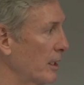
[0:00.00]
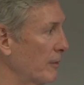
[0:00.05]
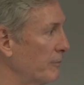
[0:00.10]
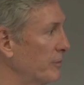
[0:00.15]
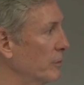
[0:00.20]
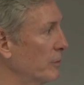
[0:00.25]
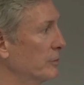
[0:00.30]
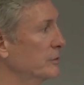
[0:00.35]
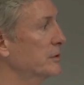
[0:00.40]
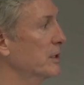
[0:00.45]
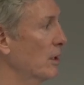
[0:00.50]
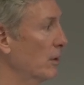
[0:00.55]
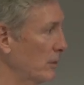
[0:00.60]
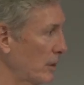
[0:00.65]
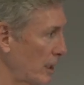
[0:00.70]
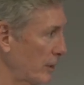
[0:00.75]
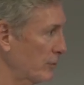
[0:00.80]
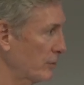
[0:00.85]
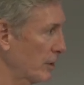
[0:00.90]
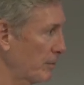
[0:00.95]
and fuel cell
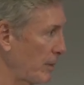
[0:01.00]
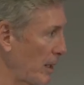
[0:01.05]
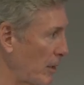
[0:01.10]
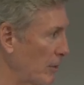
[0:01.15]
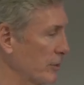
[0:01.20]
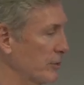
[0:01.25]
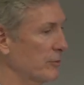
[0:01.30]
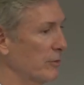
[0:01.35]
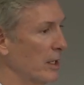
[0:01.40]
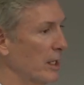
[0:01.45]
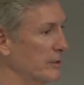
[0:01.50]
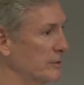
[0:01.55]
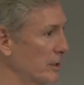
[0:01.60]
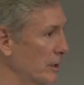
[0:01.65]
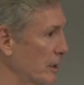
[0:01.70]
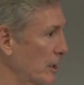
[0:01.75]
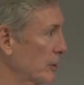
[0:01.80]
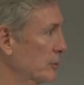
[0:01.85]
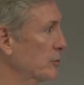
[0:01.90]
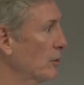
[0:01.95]
electric powertrains
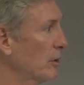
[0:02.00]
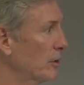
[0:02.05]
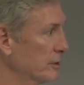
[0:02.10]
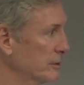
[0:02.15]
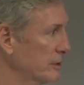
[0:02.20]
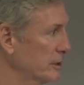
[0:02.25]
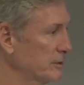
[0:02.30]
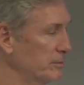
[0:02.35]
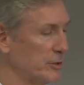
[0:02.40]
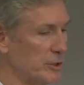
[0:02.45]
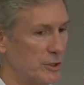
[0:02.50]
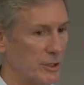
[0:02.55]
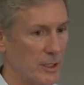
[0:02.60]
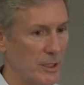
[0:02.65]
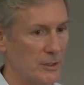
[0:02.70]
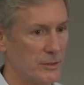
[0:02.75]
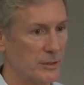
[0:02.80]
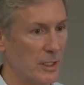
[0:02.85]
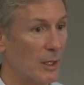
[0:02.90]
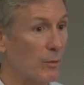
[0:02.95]
and electrolysis
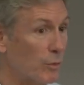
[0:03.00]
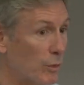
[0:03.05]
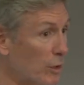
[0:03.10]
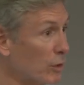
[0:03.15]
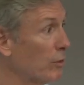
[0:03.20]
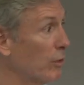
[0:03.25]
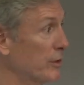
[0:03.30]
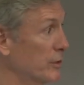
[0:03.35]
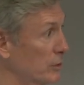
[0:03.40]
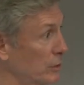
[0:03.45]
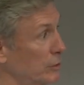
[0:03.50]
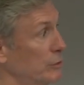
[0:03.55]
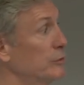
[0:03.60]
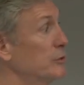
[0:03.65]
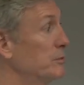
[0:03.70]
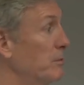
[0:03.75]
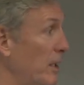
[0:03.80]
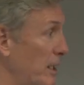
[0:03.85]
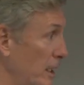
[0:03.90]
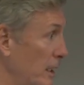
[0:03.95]
machines, and we're going to
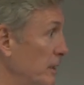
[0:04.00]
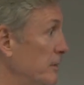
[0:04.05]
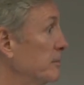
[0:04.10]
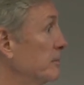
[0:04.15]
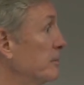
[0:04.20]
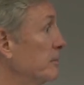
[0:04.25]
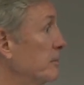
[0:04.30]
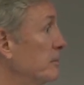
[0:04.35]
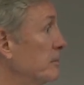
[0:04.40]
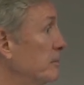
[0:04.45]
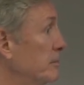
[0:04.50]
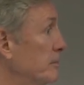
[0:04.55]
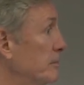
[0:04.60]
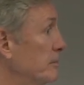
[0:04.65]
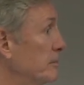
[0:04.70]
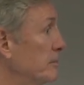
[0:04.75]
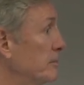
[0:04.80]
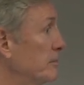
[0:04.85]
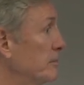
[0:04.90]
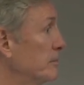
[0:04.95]
lose money
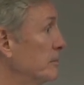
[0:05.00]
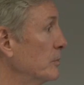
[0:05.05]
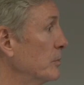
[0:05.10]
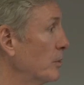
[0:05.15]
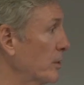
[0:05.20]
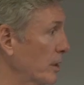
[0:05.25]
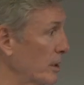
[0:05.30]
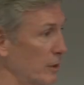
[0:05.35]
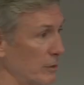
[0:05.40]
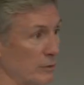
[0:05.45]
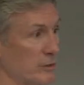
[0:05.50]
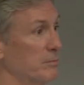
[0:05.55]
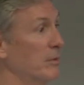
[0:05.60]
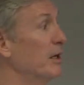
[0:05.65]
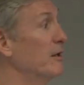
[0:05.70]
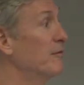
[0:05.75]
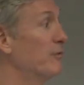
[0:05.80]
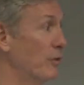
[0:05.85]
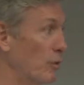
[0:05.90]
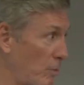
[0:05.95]
we're going to lose
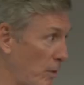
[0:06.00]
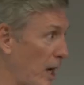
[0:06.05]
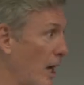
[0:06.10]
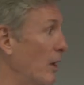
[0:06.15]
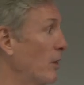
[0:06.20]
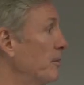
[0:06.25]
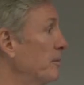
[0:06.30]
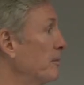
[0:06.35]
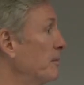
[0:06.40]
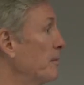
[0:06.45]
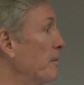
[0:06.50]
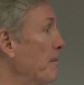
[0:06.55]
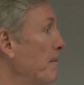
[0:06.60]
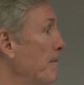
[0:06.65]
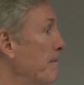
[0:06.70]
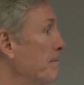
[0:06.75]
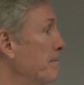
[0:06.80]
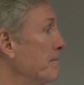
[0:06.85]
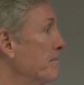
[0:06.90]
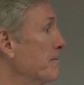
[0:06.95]
money for a while.
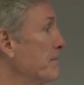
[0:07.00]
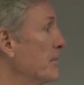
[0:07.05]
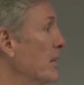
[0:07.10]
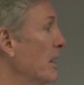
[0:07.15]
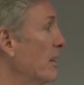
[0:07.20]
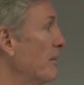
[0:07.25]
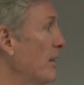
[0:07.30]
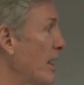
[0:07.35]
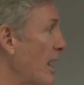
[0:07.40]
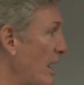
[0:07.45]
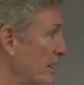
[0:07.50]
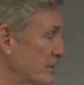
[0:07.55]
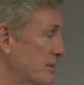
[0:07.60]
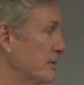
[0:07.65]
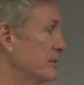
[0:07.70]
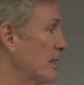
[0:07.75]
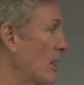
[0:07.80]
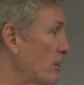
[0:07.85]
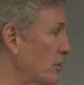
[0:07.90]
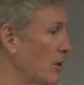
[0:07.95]
And they ask
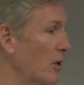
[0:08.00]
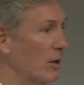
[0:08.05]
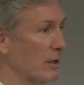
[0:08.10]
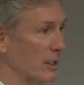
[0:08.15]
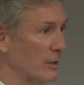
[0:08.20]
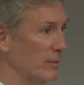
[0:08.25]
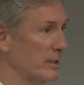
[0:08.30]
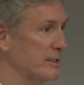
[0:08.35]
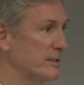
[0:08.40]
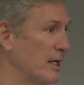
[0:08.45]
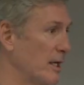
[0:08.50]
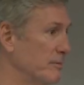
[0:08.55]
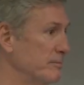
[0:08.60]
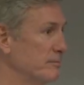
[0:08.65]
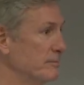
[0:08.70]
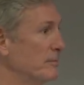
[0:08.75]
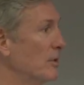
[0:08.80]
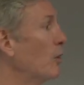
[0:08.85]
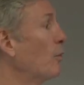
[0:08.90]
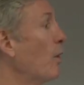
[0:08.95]
us how long, and we say
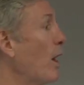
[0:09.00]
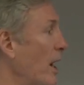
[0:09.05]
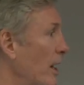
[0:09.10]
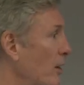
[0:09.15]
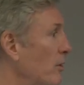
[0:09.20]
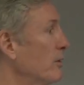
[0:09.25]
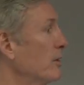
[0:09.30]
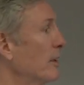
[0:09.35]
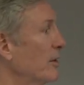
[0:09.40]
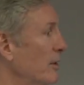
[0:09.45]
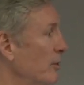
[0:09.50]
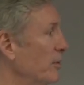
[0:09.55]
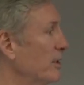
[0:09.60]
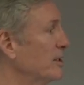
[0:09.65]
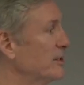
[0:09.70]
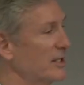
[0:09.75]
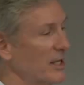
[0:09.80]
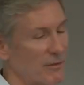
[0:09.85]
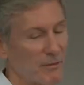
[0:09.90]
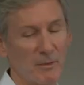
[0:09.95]
a while, and then we
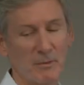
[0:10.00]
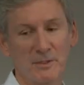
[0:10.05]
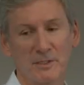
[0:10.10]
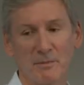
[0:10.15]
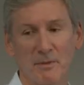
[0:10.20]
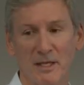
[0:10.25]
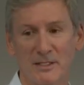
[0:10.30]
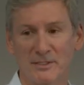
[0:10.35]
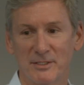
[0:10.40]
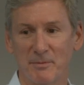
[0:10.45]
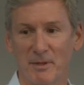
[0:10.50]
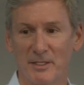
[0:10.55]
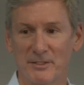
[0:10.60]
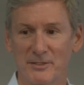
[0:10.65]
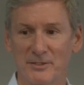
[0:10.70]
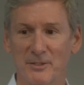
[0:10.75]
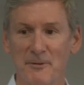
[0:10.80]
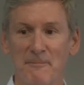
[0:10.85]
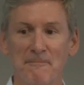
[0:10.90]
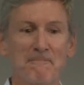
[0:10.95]
give them some
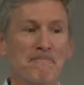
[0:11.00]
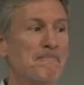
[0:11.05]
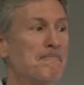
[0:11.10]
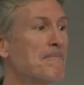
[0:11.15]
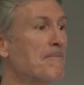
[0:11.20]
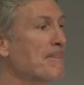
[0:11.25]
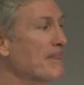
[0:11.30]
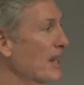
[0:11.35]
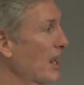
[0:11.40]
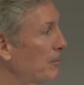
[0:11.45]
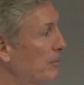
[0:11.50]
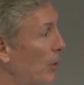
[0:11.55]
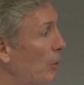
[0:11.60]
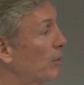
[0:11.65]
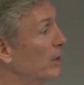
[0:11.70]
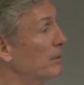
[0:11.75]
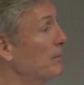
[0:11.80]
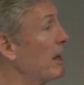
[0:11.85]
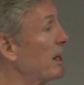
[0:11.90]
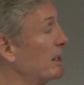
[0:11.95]
estimates. But
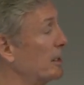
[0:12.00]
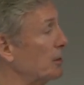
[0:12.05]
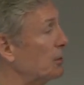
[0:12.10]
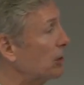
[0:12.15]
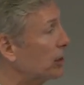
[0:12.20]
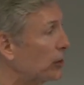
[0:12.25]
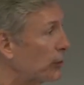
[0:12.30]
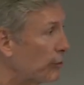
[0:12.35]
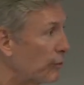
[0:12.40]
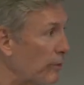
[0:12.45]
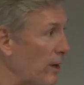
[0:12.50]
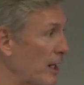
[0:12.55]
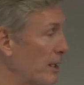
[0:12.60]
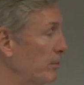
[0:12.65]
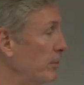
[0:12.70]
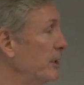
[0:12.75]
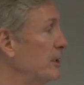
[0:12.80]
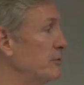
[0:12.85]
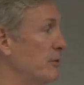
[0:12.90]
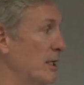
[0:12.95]
we make it
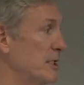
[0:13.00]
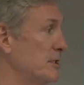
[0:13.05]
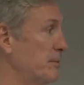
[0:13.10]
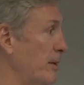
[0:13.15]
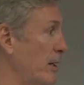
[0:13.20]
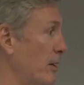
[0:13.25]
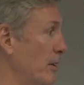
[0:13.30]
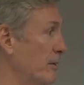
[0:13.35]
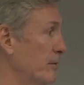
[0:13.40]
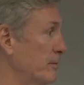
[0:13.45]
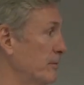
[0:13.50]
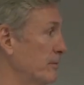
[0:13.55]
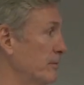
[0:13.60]
incredibly transparent.